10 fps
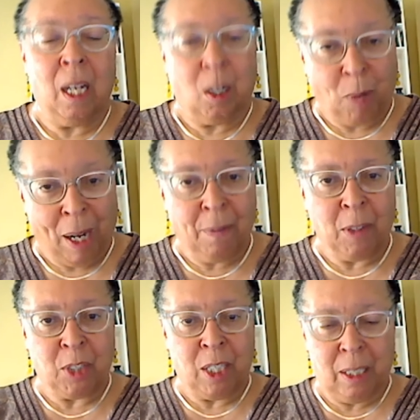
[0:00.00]
around
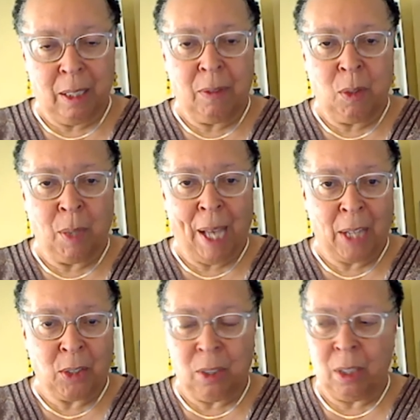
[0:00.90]
this idea of youth
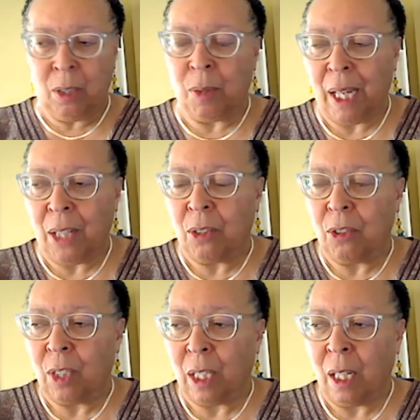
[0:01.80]
action and youth
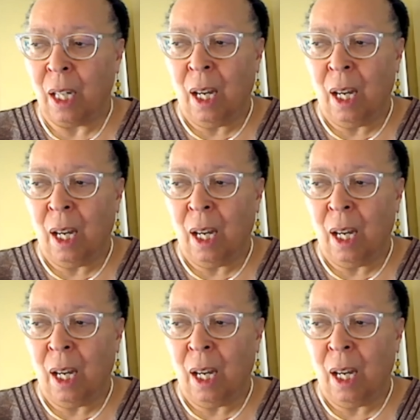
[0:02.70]
agency,